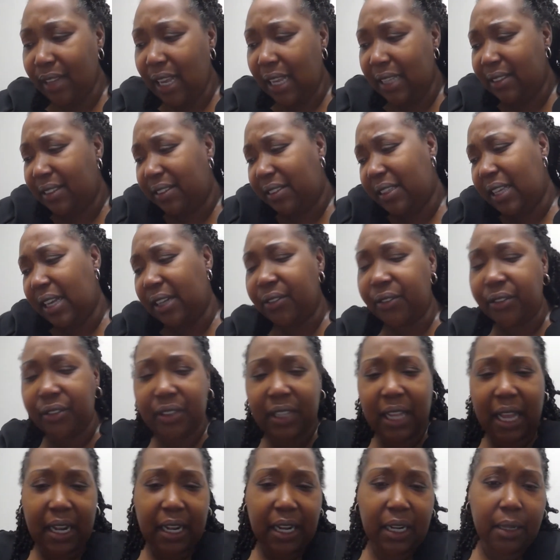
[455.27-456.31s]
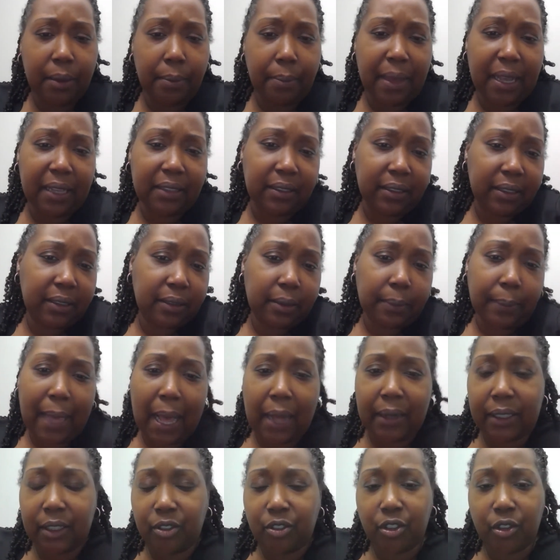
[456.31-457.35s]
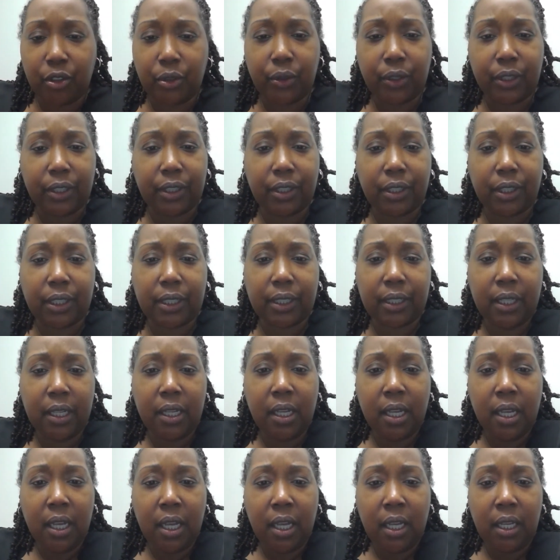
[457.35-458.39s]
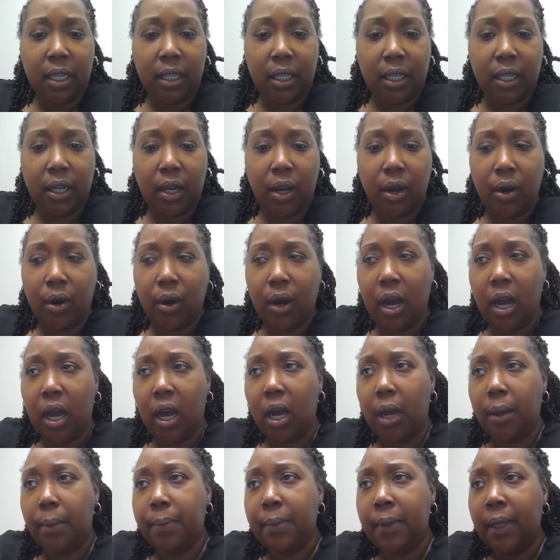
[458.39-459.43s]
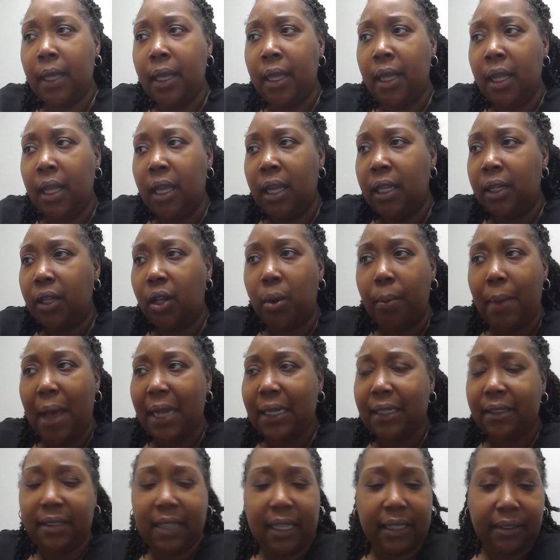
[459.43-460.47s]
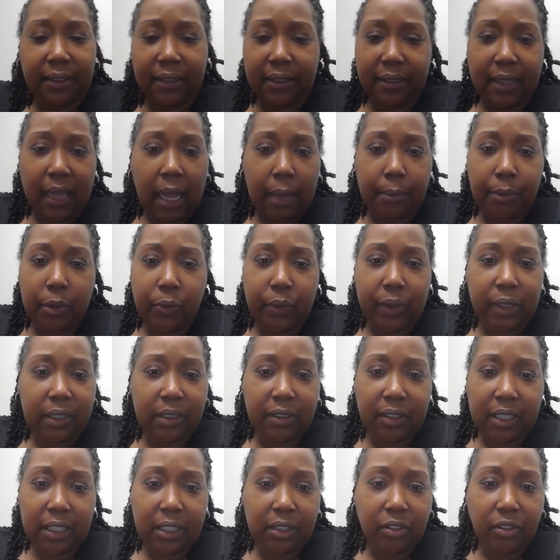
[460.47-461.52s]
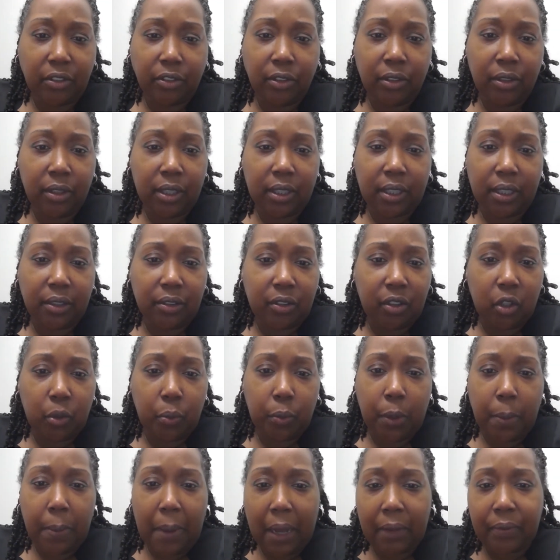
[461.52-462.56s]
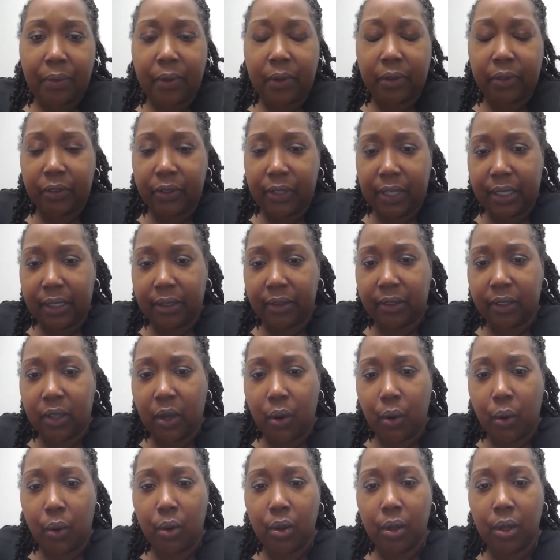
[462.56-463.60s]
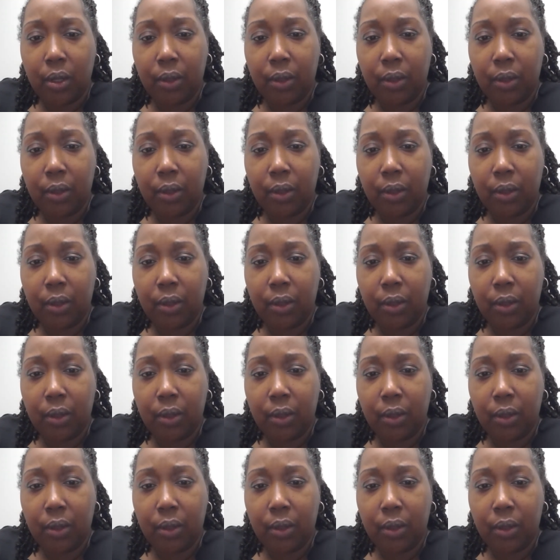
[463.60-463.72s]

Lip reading: just understanding the basics about insurance. You know, nobody takes the time to really teach the consumer about those things. So